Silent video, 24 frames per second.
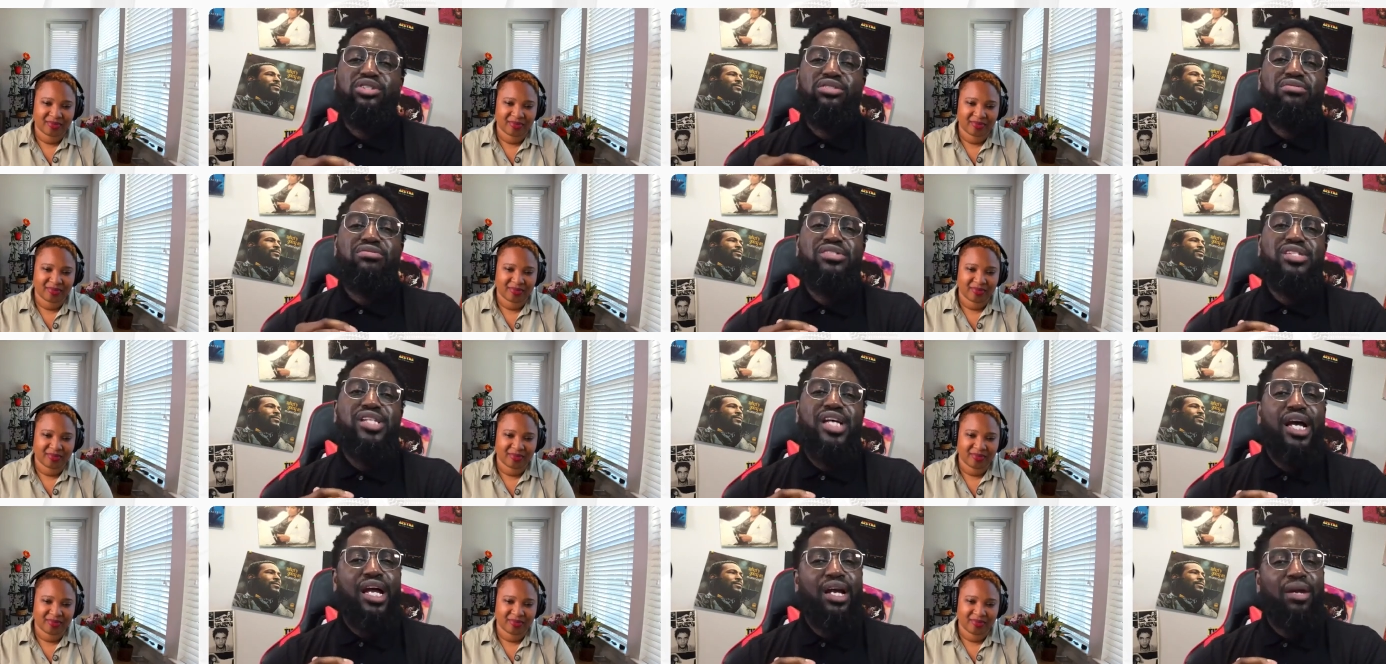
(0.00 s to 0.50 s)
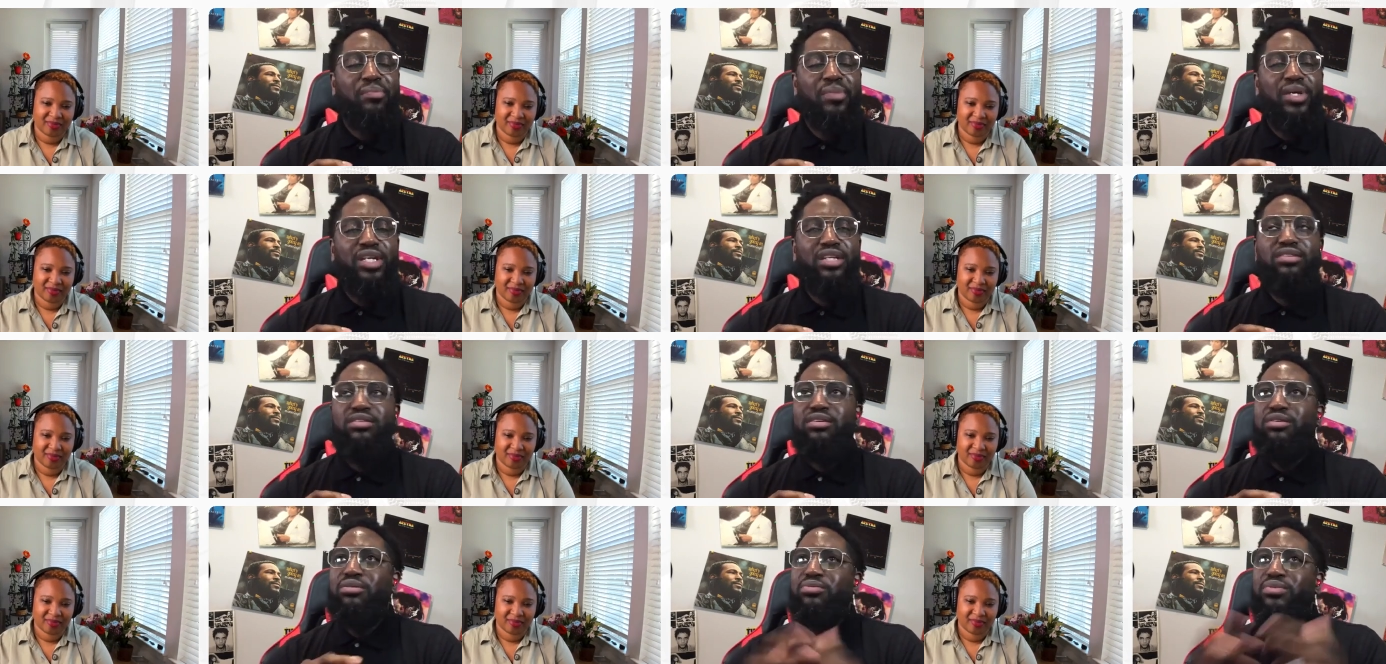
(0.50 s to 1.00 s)
Speaker 1: side. I mean, you
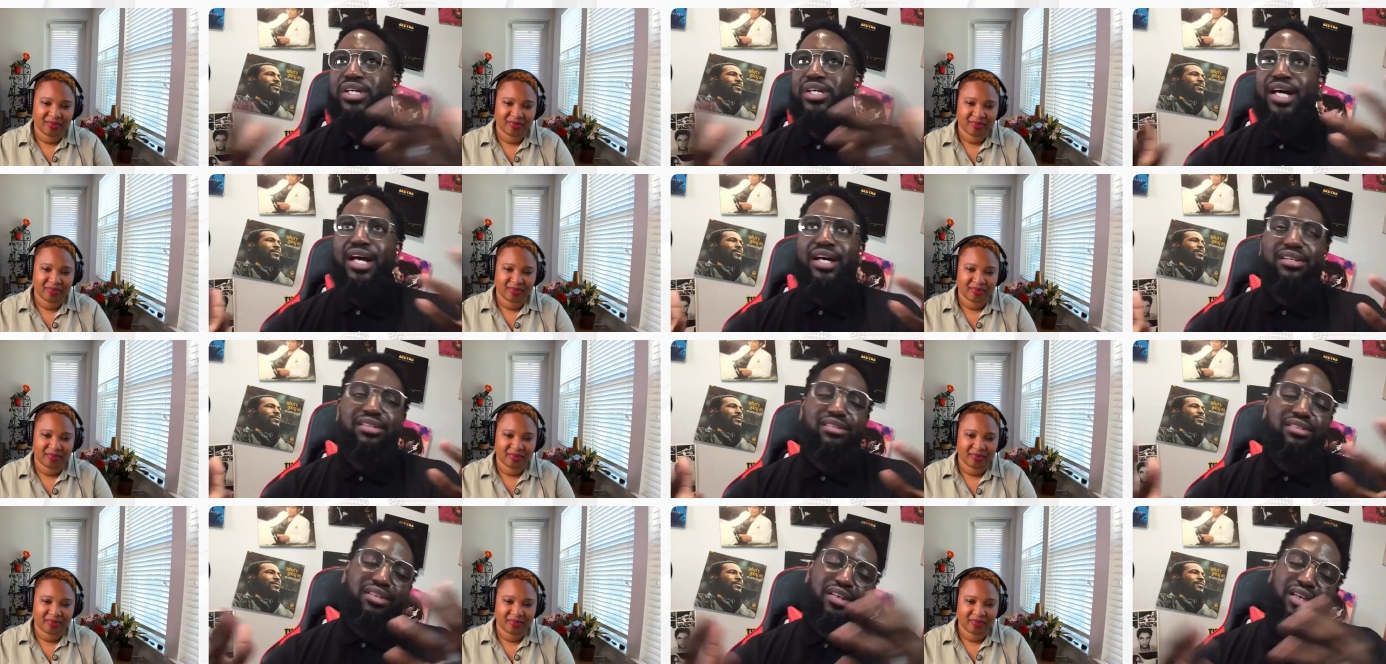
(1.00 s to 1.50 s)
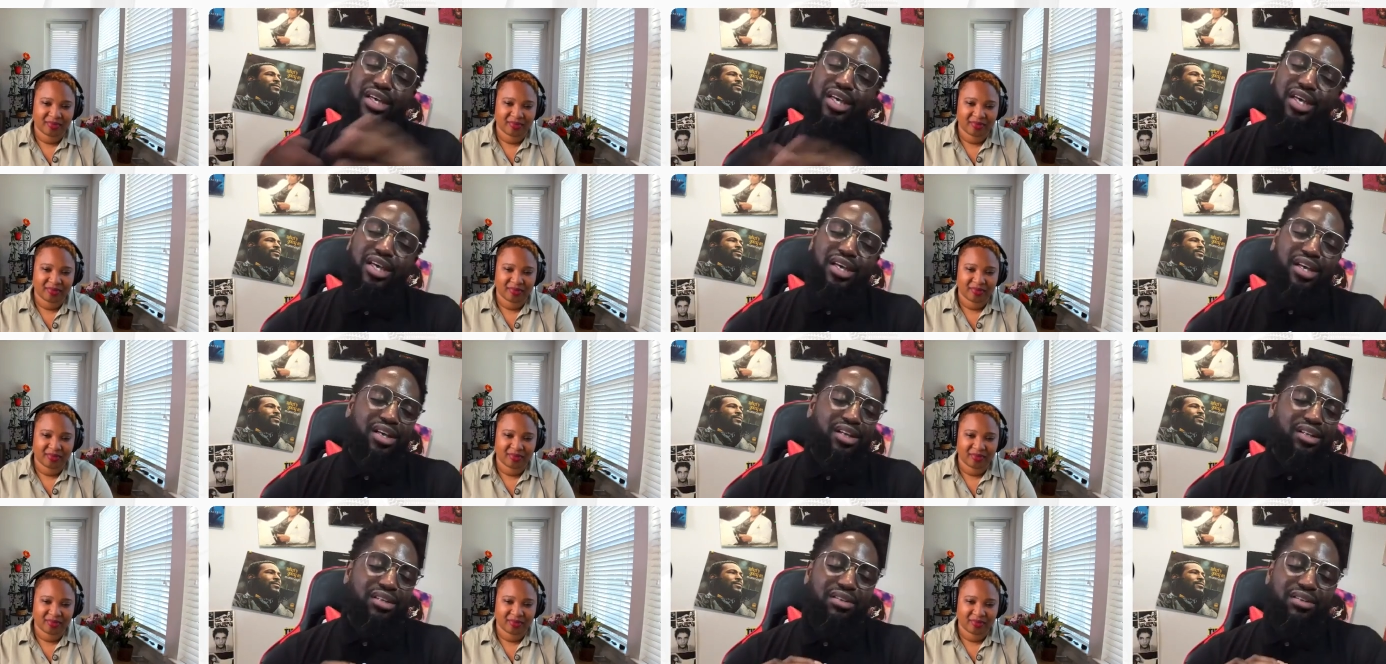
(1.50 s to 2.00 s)
know, we got
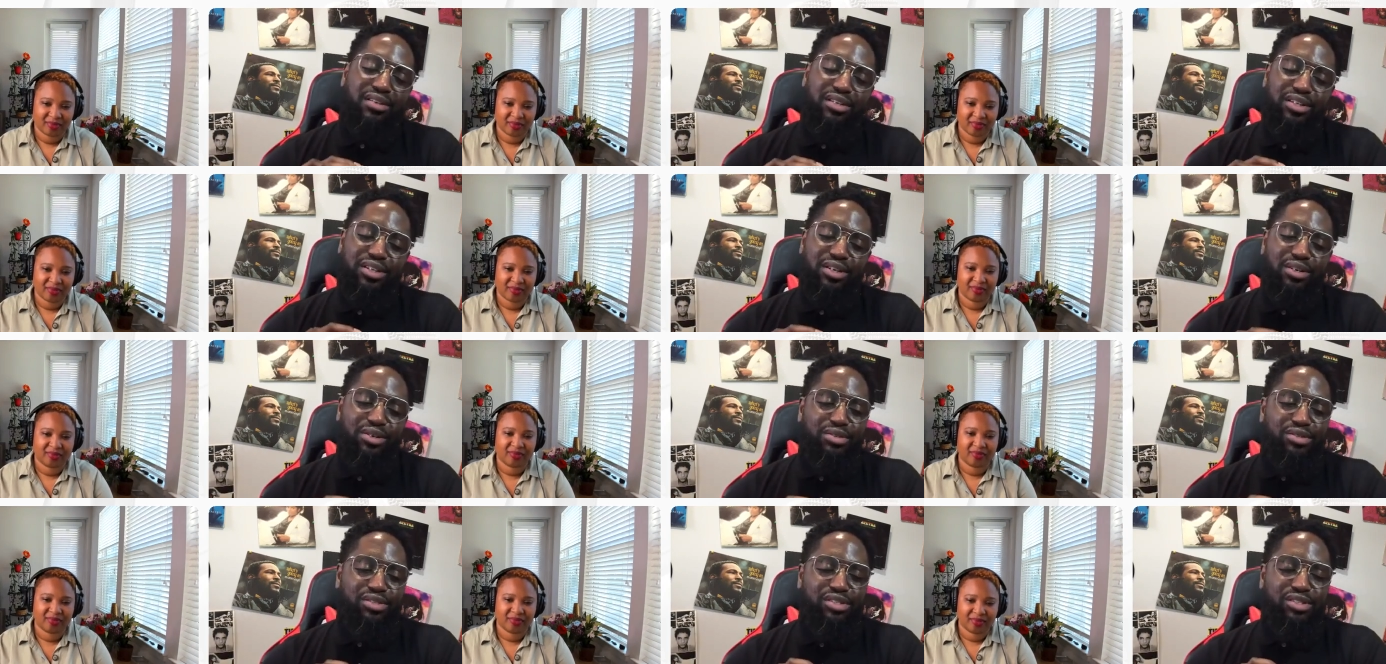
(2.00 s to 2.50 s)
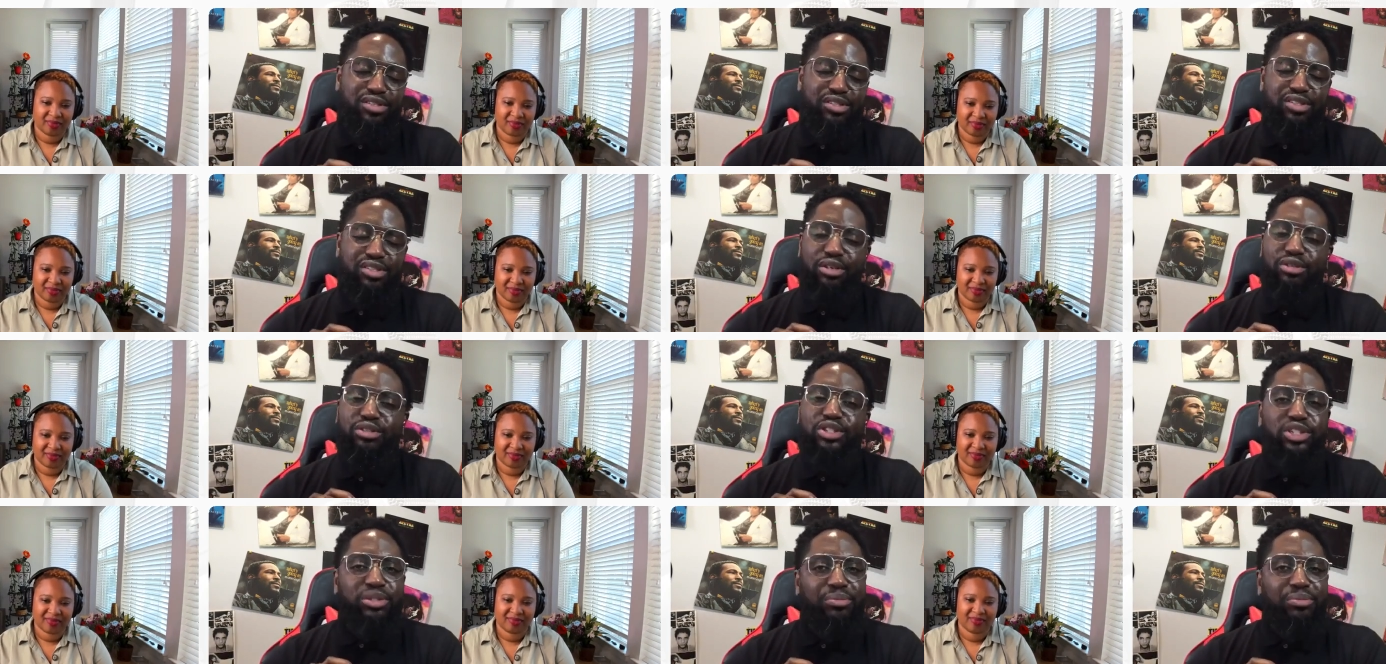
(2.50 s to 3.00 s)
Lord knows
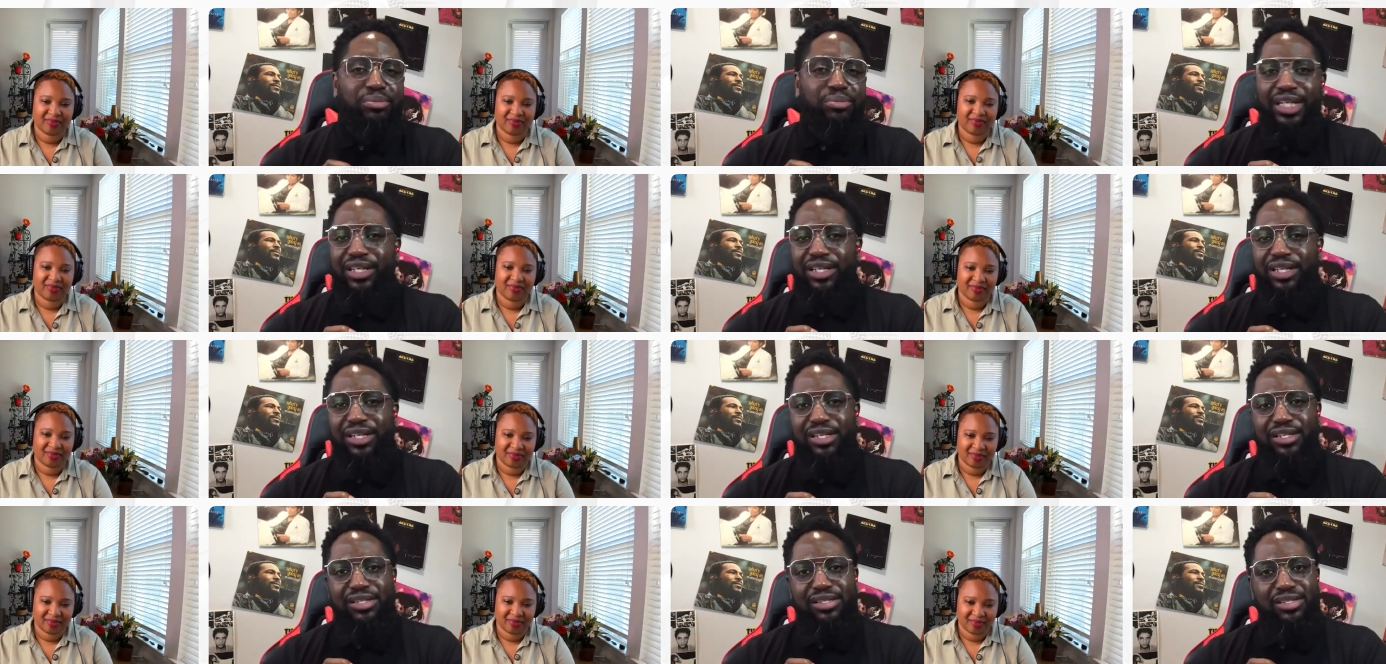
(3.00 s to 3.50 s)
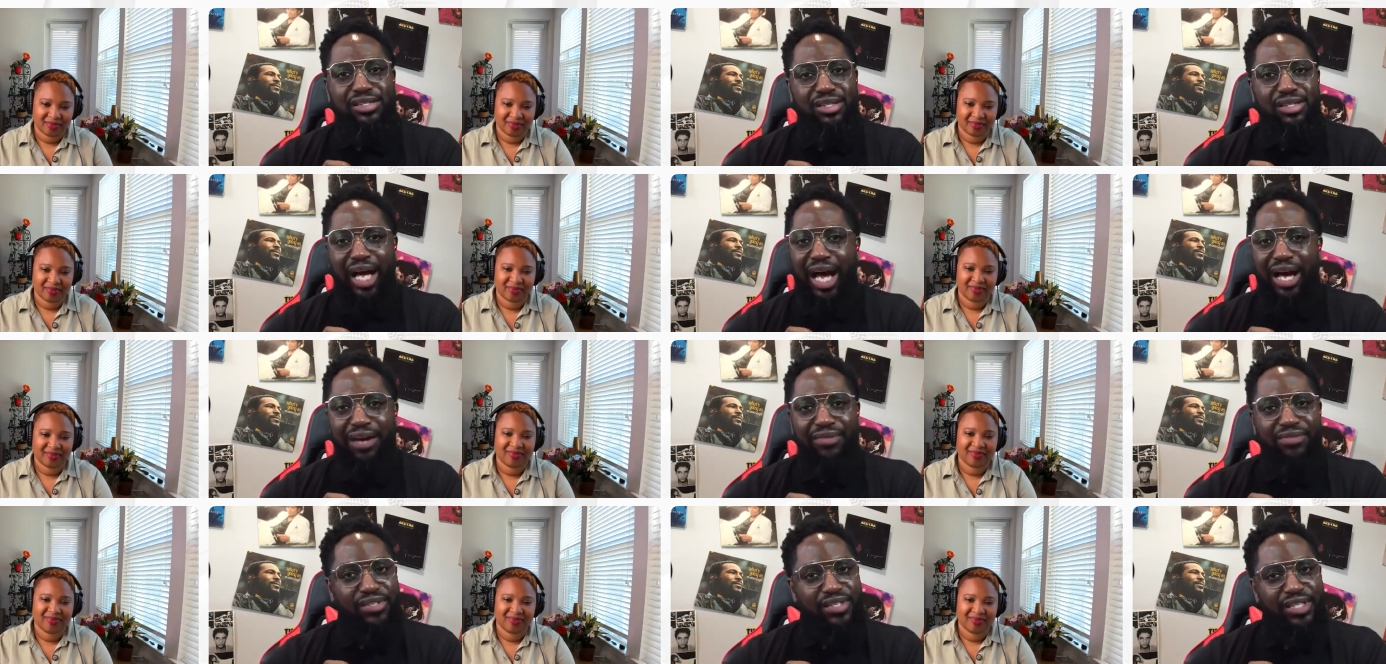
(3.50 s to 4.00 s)
social media is
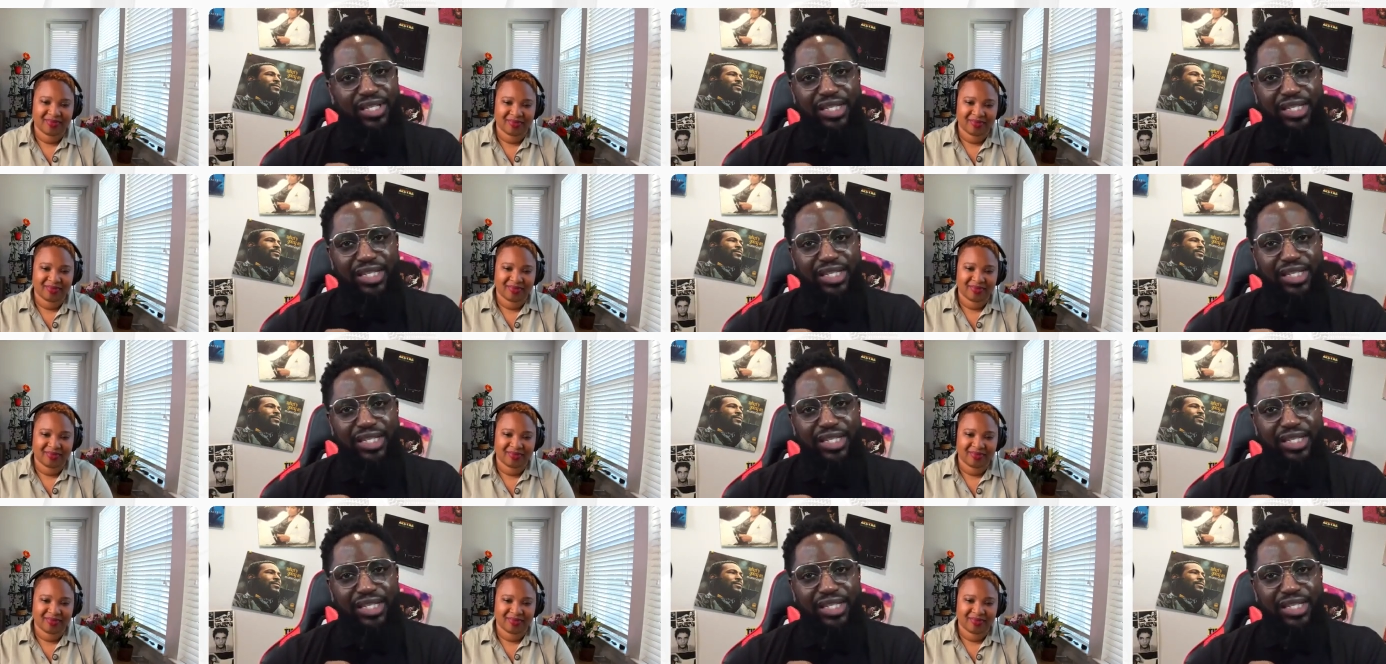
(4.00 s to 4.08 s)
obviously the